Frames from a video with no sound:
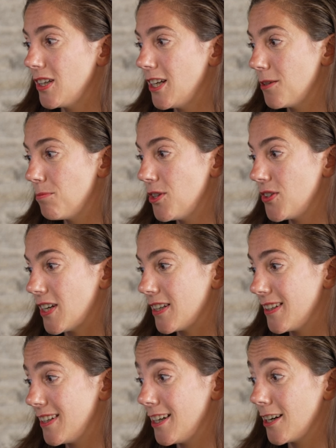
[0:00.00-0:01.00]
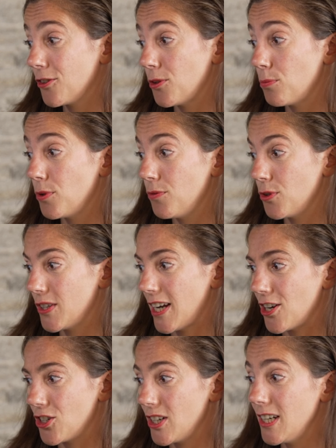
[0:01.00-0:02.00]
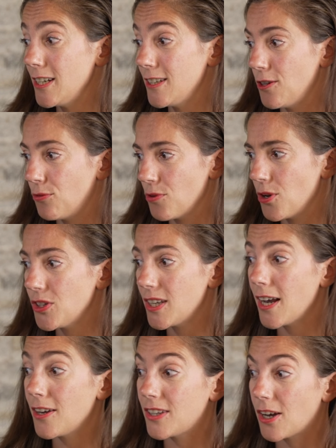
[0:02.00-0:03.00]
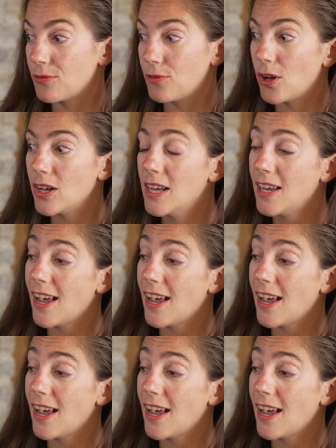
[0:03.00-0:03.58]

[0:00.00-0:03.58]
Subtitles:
it means that here the previous hash is different and therefore